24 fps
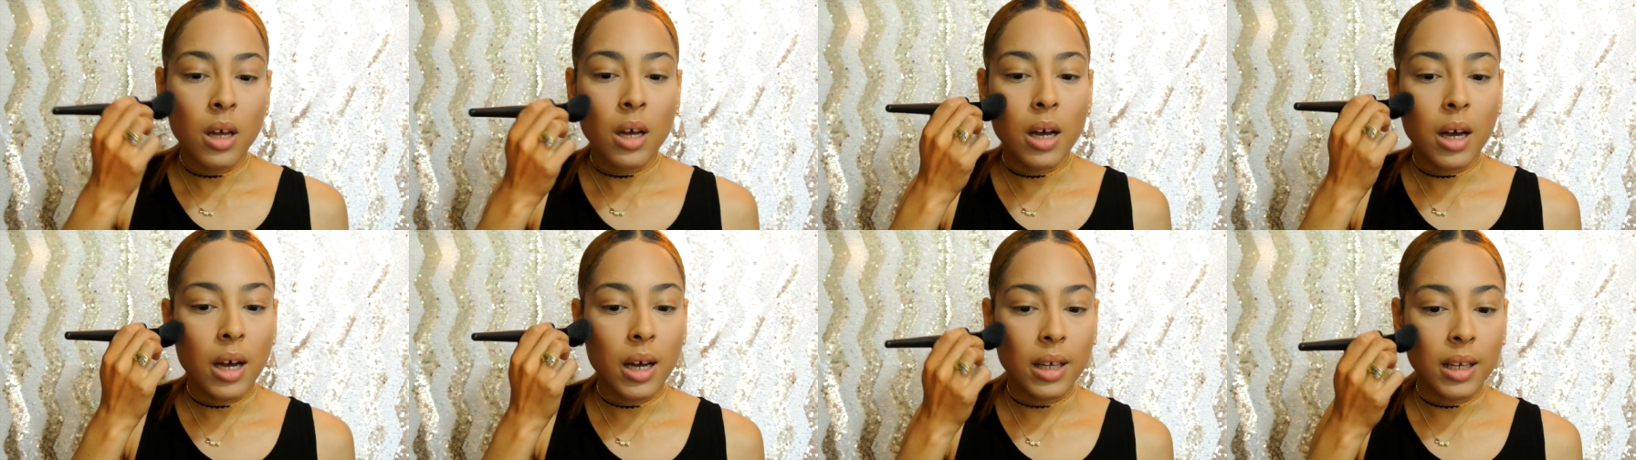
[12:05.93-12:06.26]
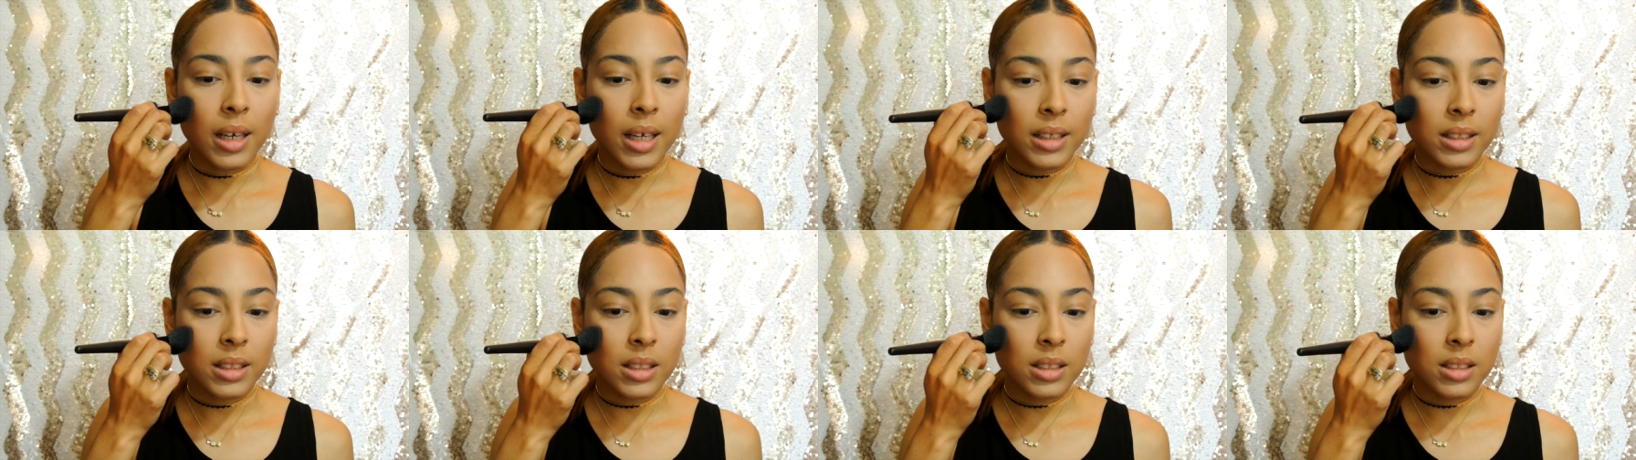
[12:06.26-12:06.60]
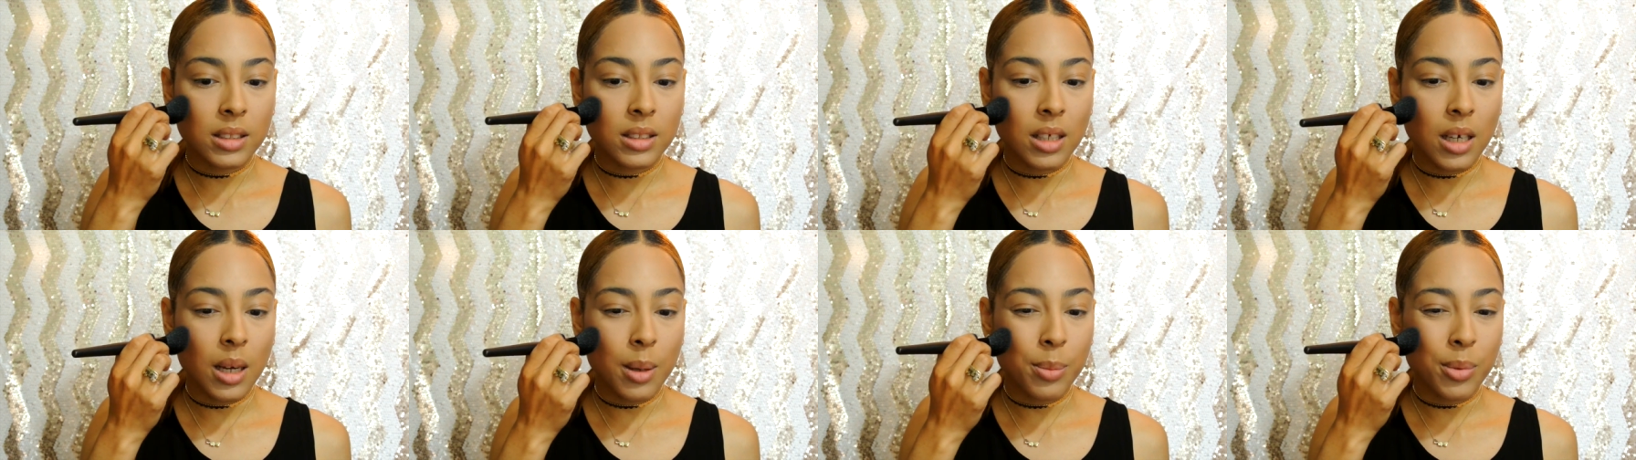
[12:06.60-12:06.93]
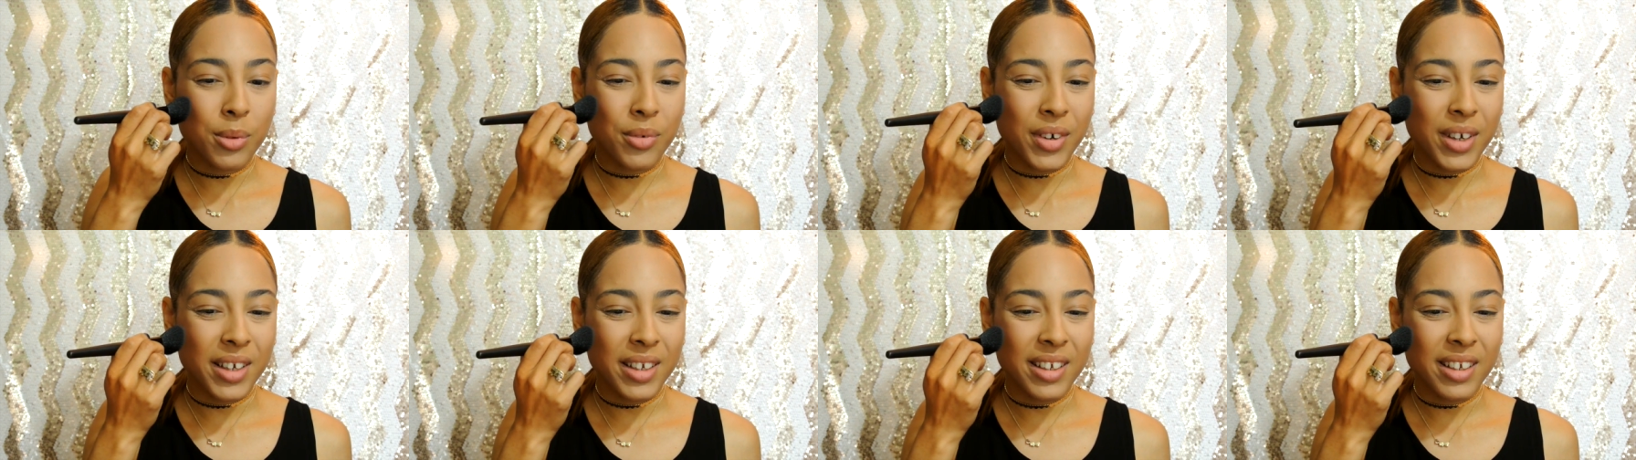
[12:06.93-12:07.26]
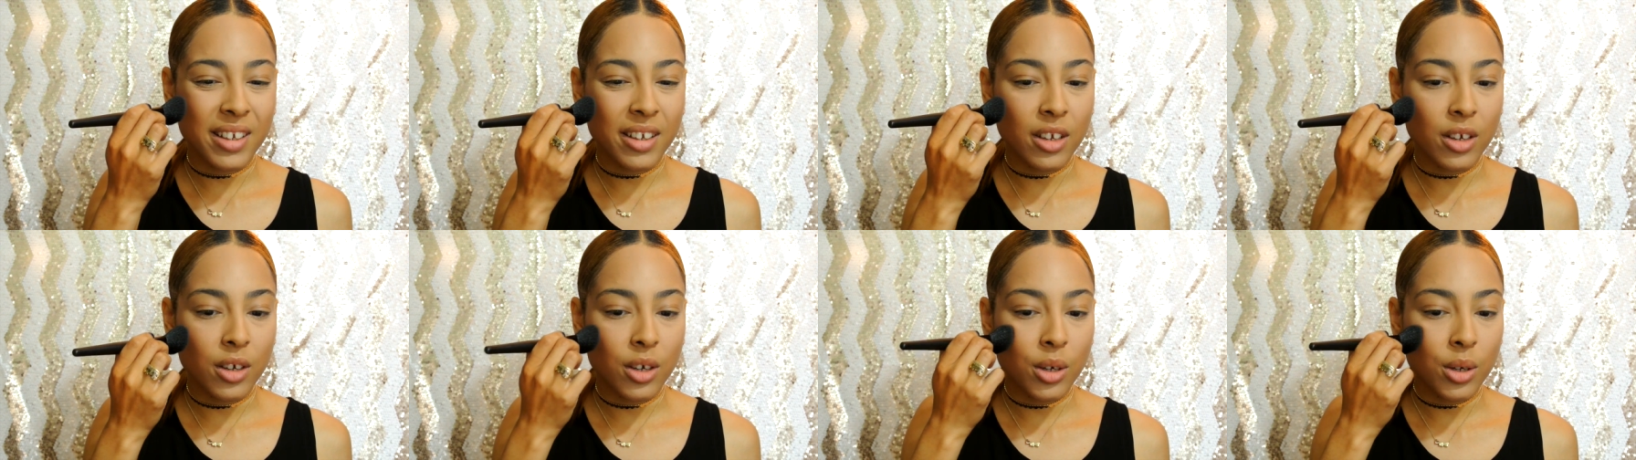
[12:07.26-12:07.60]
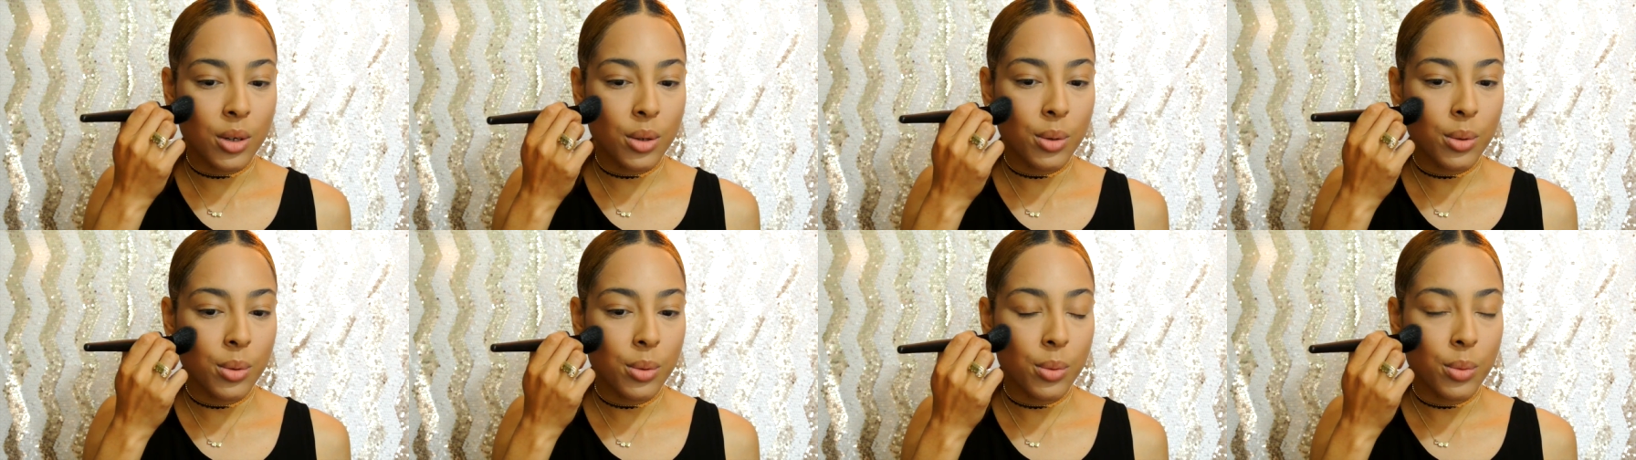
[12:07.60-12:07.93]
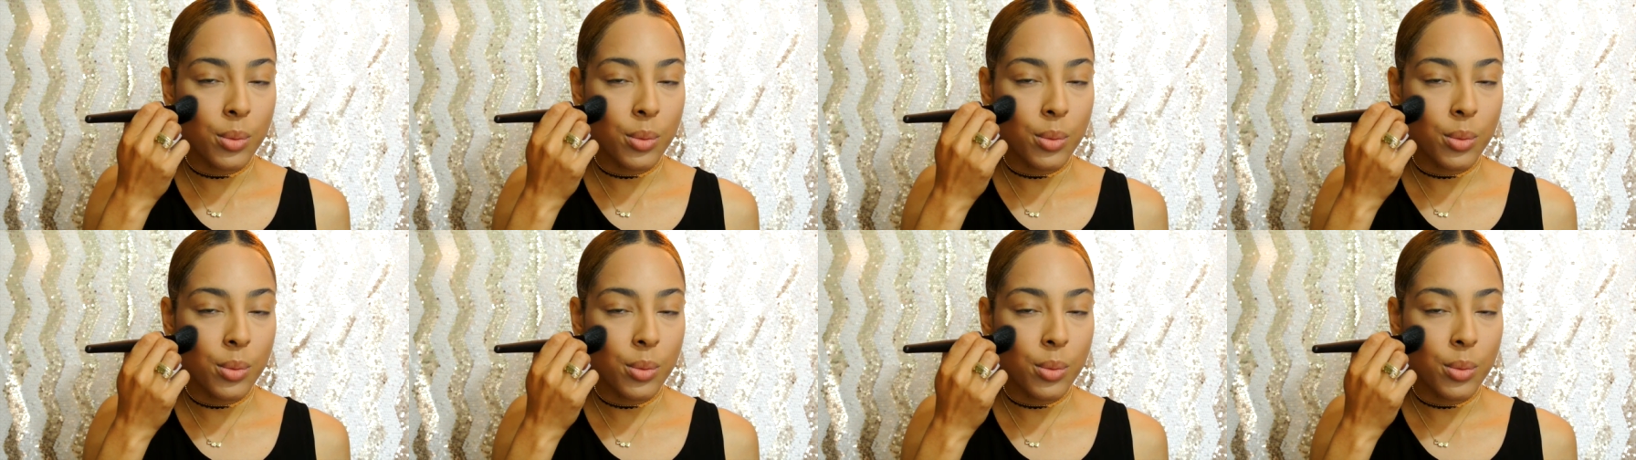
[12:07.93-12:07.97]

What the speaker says: I like to stop right here